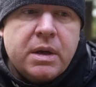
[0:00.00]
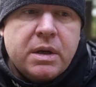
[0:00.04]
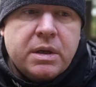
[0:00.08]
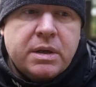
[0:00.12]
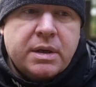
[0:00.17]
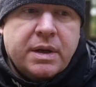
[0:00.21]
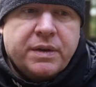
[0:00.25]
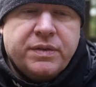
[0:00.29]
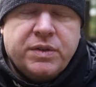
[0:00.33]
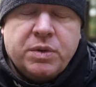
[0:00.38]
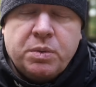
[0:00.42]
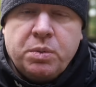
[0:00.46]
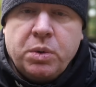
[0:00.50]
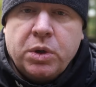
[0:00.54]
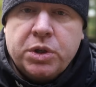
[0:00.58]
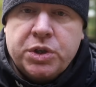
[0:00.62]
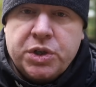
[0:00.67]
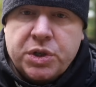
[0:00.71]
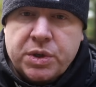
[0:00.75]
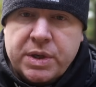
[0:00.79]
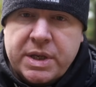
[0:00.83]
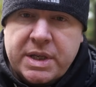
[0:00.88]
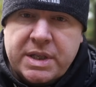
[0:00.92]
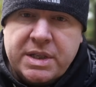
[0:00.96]
You have to
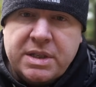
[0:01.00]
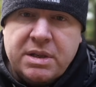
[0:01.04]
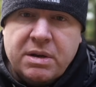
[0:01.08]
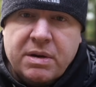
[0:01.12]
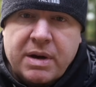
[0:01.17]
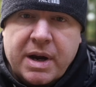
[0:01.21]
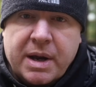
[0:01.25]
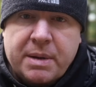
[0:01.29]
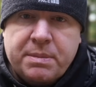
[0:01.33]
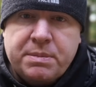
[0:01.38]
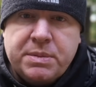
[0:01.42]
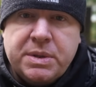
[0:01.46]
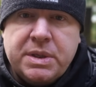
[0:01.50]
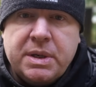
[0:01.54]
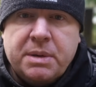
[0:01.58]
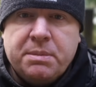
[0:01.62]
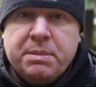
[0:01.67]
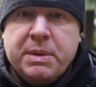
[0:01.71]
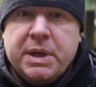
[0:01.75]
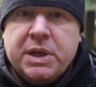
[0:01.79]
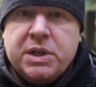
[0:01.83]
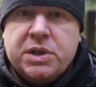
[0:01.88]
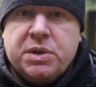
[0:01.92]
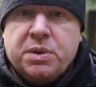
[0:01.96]
watch your histograms
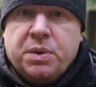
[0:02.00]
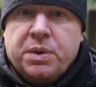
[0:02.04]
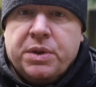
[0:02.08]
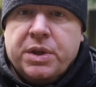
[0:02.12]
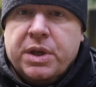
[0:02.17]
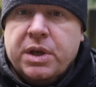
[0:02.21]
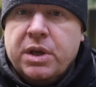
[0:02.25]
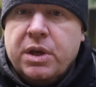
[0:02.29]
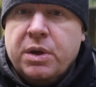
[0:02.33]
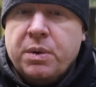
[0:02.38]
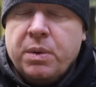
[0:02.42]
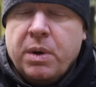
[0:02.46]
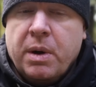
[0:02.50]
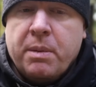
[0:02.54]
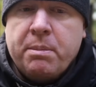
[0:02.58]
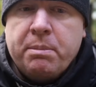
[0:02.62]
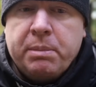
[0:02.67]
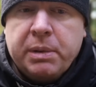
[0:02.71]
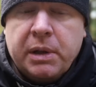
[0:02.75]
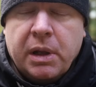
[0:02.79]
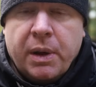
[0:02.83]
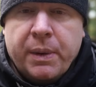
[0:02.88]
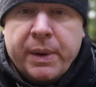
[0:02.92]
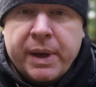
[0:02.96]
and make sure that you
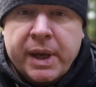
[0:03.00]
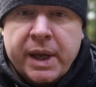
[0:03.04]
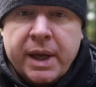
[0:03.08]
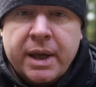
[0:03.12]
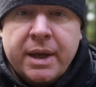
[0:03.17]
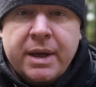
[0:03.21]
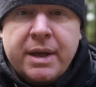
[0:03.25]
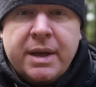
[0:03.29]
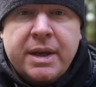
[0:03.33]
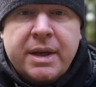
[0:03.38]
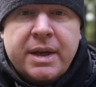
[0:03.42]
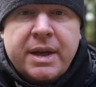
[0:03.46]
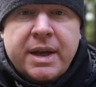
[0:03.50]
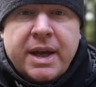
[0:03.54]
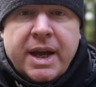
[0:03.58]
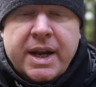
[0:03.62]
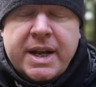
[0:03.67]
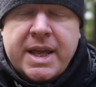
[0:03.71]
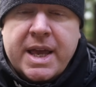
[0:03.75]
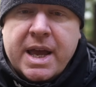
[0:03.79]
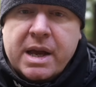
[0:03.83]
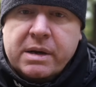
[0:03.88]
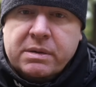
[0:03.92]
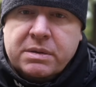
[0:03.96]
aren't blowing
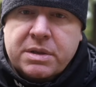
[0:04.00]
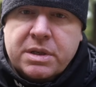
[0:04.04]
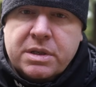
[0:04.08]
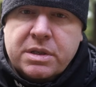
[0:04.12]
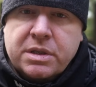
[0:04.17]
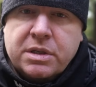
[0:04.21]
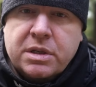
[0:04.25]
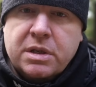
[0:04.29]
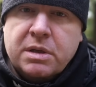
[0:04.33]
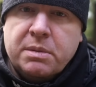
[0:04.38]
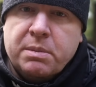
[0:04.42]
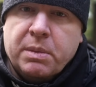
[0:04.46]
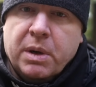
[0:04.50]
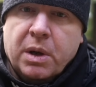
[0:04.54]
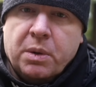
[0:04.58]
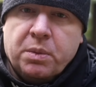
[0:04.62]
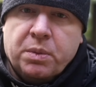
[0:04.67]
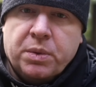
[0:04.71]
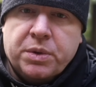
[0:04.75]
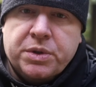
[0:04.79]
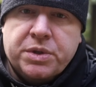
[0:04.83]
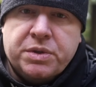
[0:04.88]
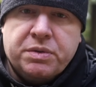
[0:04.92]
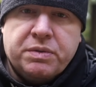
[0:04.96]
any areas that you might
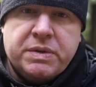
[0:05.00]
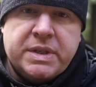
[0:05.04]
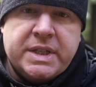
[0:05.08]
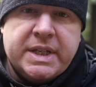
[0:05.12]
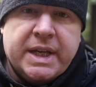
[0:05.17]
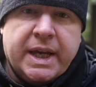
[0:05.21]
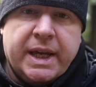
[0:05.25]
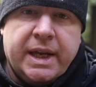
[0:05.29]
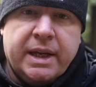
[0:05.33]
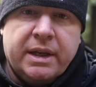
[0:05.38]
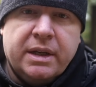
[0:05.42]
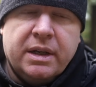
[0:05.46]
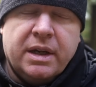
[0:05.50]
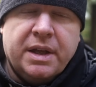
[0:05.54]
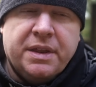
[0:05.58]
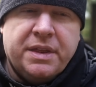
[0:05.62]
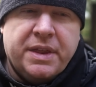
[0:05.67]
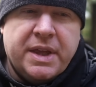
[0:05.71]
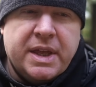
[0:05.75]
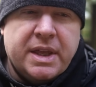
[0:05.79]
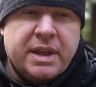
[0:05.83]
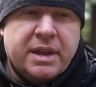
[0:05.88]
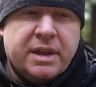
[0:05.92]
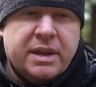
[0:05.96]
want to retain. I
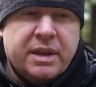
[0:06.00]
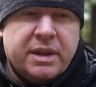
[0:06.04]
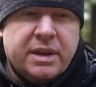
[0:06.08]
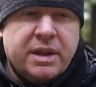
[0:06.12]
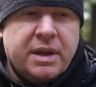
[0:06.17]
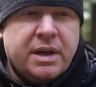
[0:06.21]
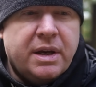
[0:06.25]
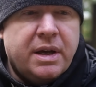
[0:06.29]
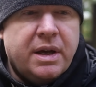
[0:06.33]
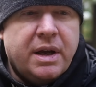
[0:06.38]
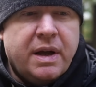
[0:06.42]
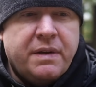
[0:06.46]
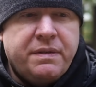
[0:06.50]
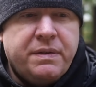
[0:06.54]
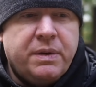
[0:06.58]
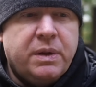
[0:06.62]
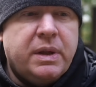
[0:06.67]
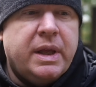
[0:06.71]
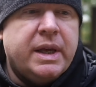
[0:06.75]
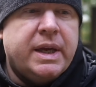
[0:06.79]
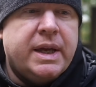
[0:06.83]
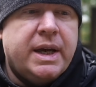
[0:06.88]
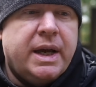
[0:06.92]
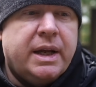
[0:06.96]
feel
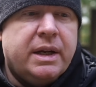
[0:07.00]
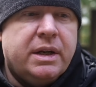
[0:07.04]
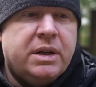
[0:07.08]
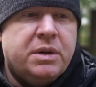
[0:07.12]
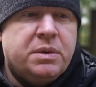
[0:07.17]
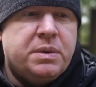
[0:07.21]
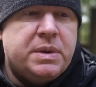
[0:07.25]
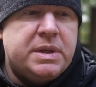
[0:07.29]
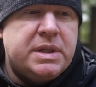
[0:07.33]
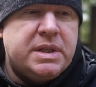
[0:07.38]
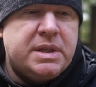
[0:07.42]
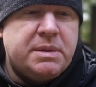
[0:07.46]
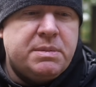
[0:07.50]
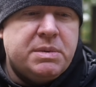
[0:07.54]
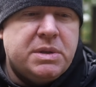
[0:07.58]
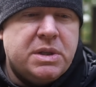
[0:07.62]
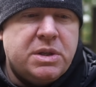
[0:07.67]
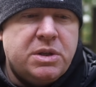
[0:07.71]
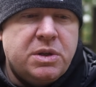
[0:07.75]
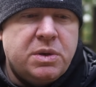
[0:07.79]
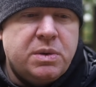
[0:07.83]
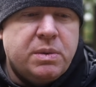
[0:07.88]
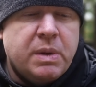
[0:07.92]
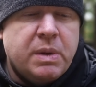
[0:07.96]
like Canon always seems
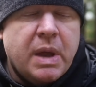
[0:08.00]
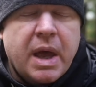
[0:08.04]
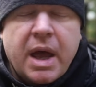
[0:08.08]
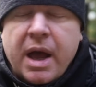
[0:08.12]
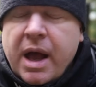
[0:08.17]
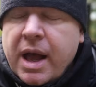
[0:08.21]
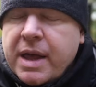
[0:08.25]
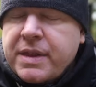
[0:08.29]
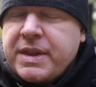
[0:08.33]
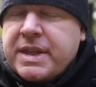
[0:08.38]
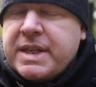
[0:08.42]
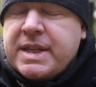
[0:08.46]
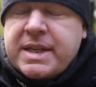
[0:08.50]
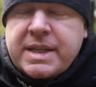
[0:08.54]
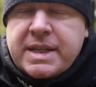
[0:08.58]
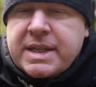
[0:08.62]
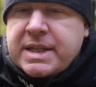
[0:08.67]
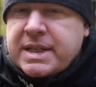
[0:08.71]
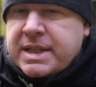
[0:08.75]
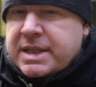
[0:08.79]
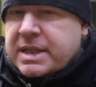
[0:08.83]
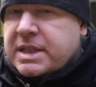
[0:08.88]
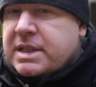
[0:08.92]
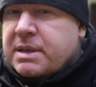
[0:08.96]
to do,
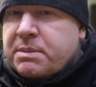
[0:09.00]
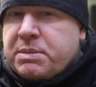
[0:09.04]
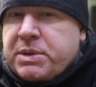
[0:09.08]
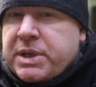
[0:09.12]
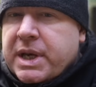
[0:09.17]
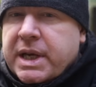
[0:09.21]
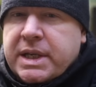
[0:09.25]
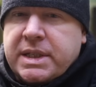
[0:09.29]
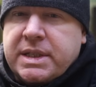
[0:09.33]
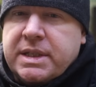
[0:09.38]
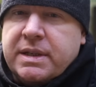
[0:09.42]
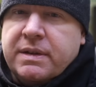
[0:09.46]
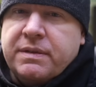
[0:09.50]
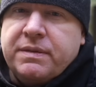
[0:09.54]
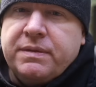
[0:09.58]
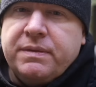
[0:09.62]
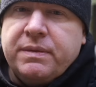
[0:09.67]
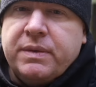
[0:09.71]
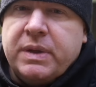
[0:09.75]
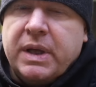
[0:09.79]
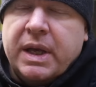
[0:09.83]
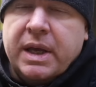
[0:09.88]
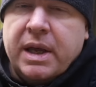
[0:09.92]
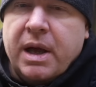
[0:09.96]
this is subjective,
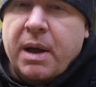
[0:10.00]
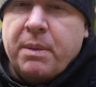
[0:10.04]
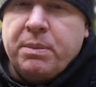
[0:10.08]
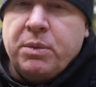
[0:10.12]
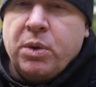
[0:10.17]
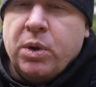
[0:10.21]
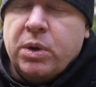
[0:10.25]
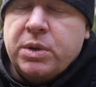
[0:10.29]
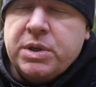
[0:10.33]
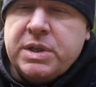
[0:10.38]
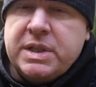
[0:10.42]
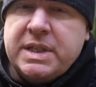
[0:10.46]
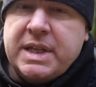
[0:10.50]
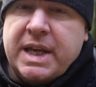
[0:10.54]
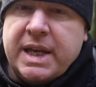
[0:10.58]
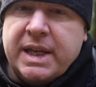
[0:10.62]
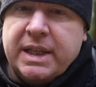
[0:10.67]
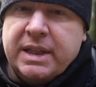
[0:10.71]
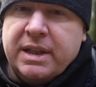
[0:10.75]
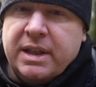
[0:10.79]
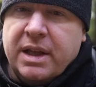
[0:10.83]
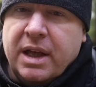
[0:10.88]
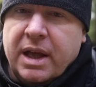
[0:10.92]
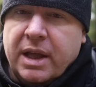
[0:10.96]
like I'm not
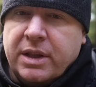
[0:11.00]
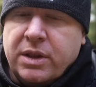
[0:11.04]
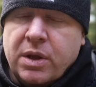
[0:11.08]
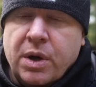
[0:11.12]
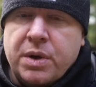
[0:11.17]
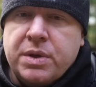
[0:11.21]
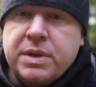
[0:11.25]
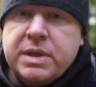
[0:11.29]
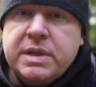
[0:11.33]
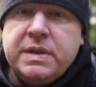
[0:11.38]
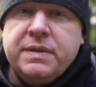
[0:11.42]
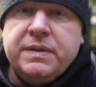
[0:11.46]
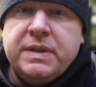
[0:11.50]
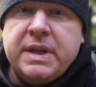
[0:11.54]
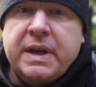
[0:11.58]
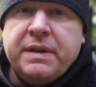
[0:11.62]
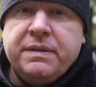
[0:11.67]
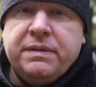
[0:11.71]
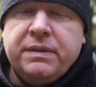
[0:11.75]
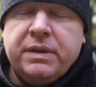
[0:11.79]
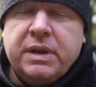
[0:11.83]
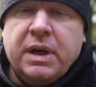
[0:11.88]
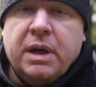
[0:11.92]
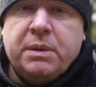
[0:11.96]
saying that I know this for
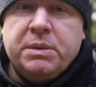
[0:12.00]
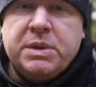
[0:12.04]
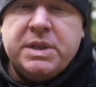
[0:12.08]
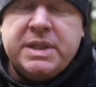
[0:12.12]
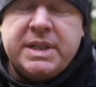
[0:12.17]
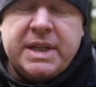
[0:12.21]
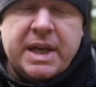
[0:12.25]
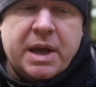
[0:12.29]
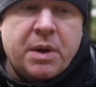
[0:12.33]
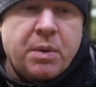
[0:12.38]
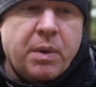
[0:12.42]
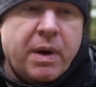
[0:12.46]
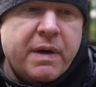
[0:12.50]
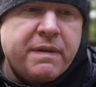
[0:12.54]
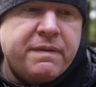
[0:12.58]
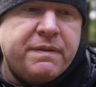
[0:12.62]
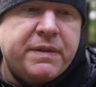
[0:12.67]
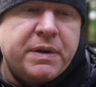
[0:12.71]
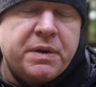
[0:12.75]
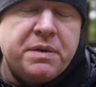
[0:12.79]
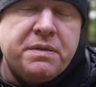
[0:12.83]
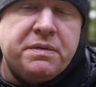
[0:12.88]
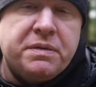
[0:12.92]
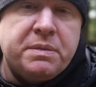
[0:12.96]
definite, I'm just saying what I
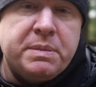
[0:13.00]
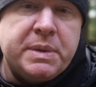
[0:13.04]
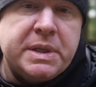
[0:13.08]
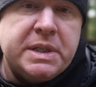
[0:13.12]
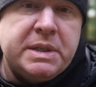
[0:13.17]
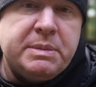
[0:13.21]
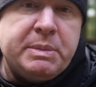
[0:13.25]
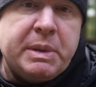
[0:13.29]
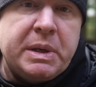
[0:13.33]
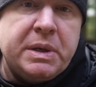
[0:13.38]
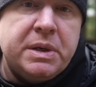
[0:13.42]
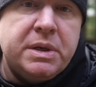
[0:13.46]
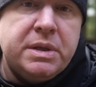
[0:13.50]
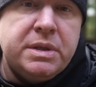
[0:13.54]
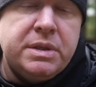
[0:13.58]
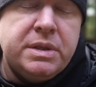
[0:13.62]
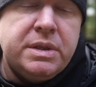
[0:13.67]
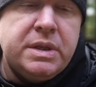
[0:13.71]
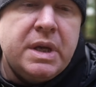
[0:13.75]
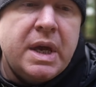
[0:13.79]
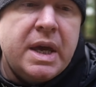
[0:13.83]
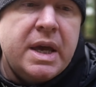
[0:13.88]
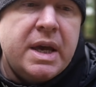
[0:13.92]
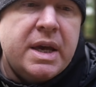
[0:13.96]
feel from
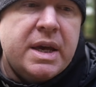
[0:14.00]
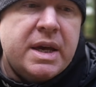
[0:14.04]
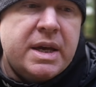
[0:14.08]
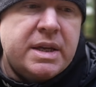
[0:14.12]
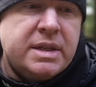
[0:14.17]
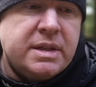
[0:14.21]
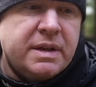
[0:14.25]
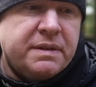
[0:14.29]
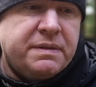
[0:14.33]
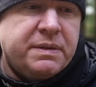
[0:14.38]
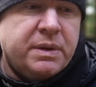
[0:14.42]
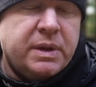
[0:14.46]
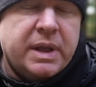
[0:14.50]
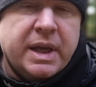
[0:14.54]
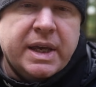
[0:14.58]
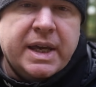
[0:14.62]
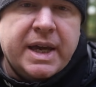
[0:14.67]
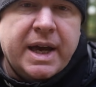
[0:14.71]
experience is I feel like